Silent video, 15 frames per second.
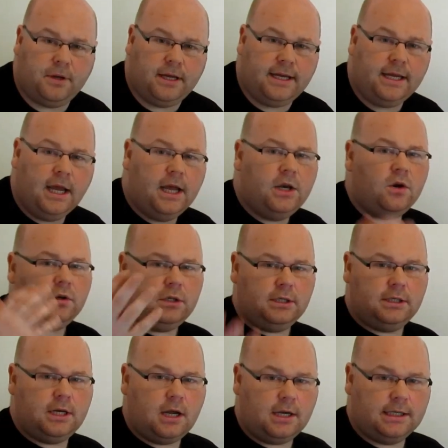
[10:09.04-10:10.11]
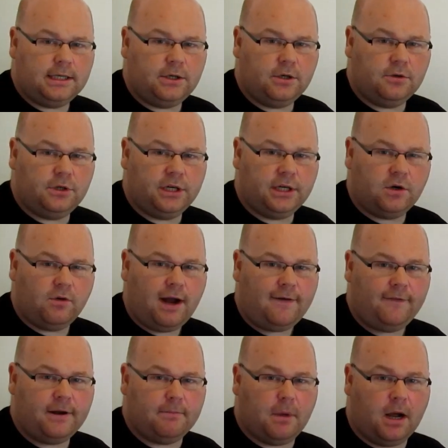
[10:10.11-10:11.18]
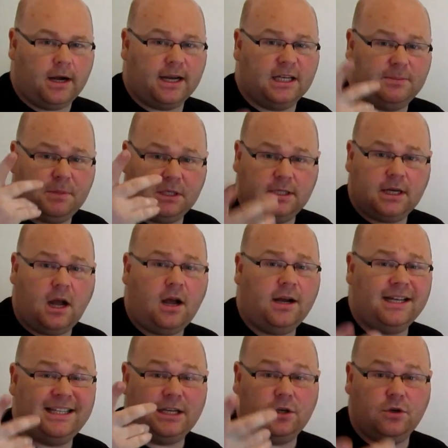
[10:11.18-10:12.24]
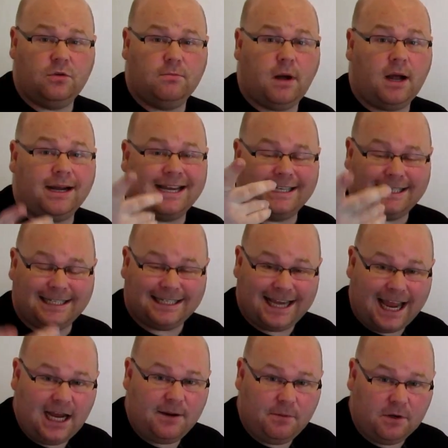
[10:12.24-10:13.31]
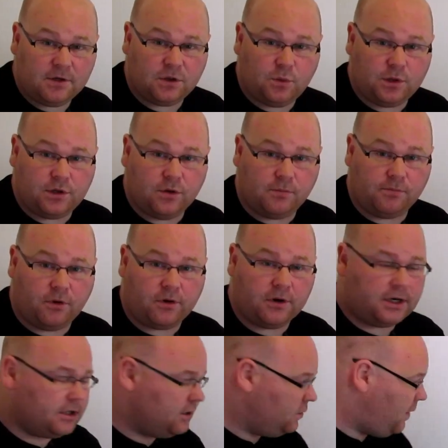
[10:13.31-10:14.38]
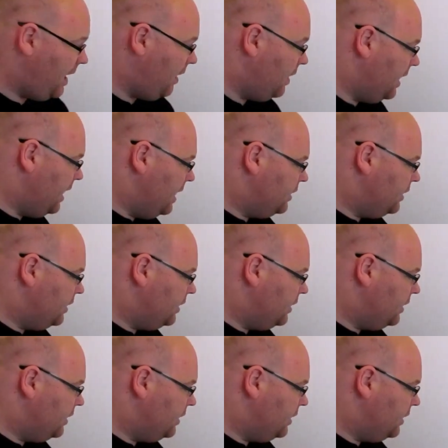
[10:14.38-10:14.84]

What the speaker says: be not just targeting new geographic markets, but targeting new market segments with your products as well.